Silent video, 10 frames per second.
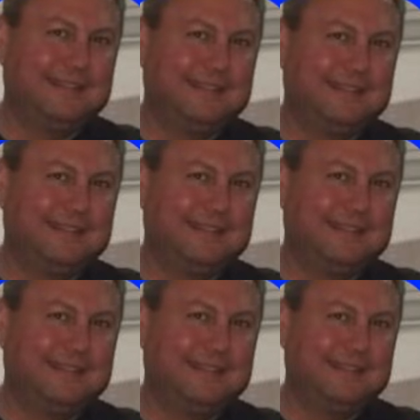
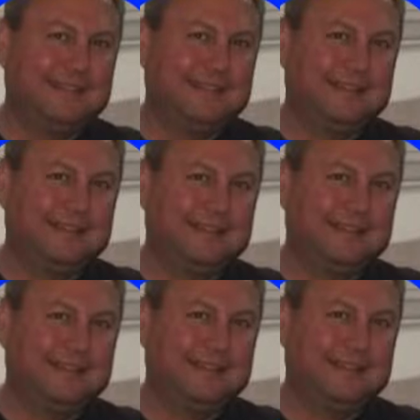
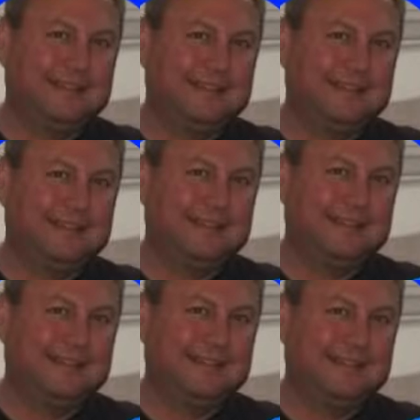
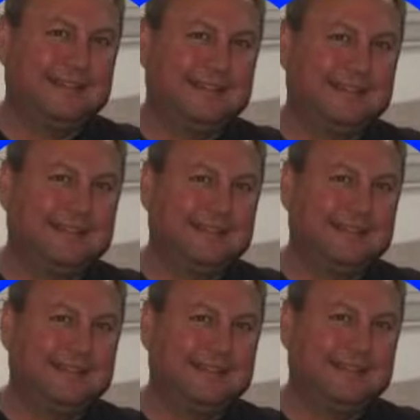
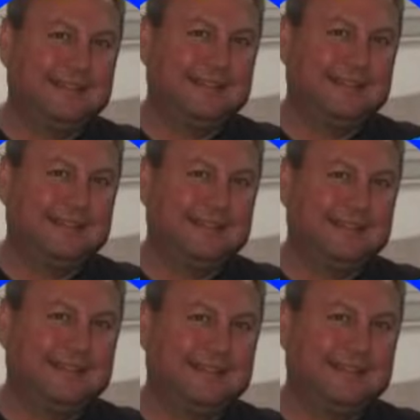(not speaking)